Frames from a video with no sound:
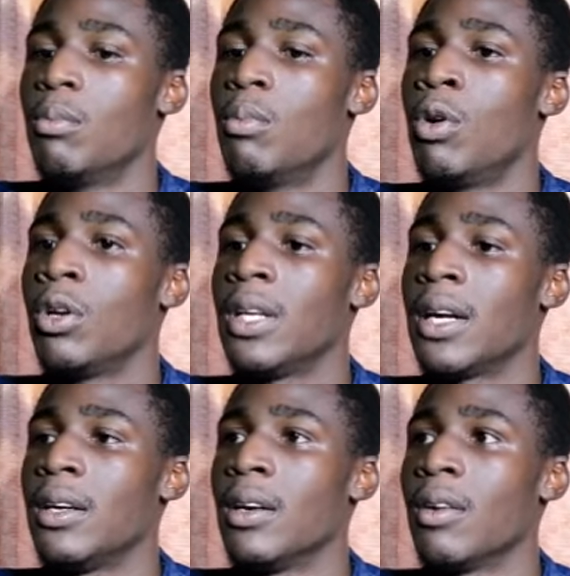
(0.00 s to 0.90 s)
more
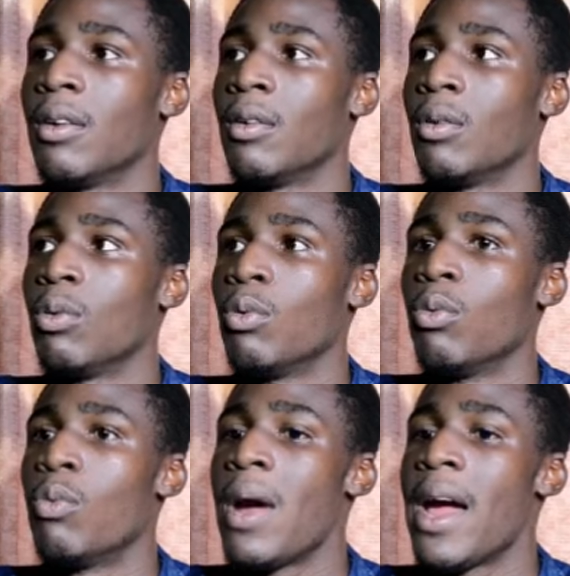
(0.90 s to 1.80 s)
than
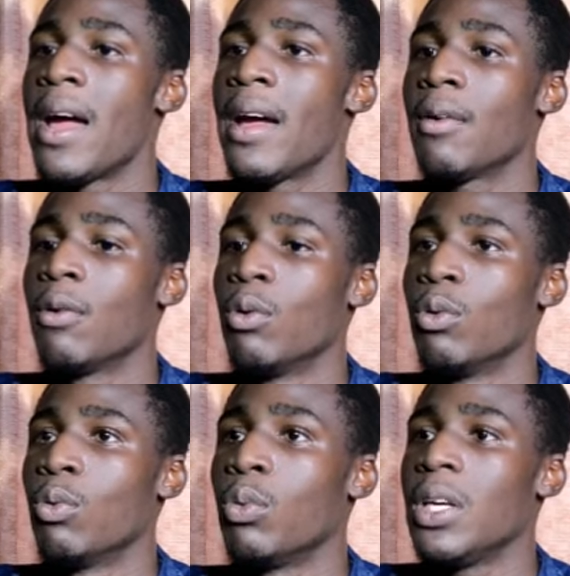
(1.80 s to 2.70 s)
where
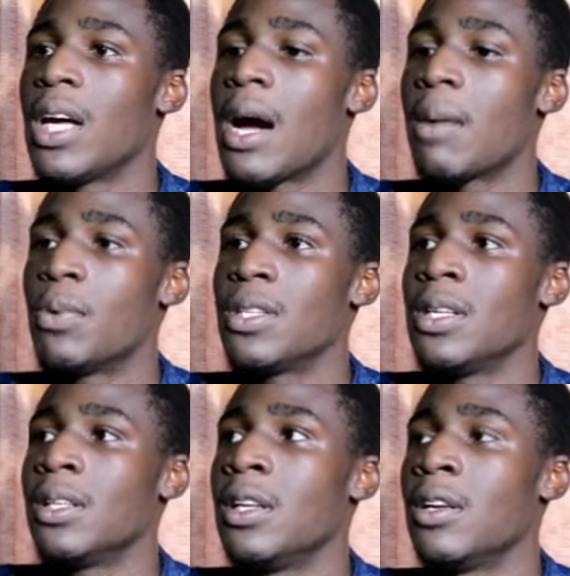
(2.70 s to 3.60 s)
we are
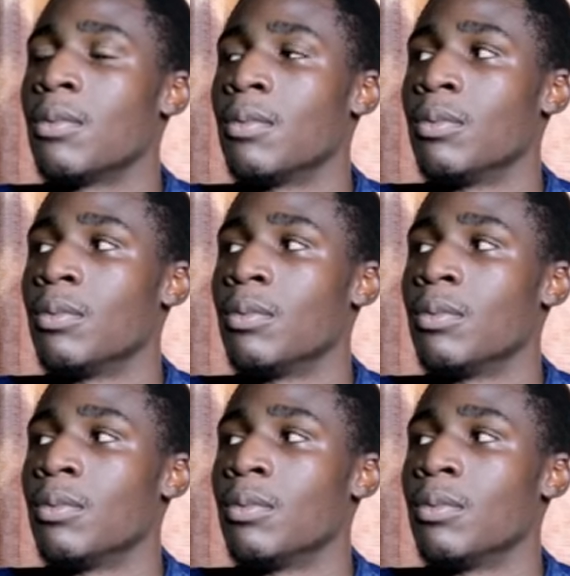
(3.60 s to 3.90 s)
presently.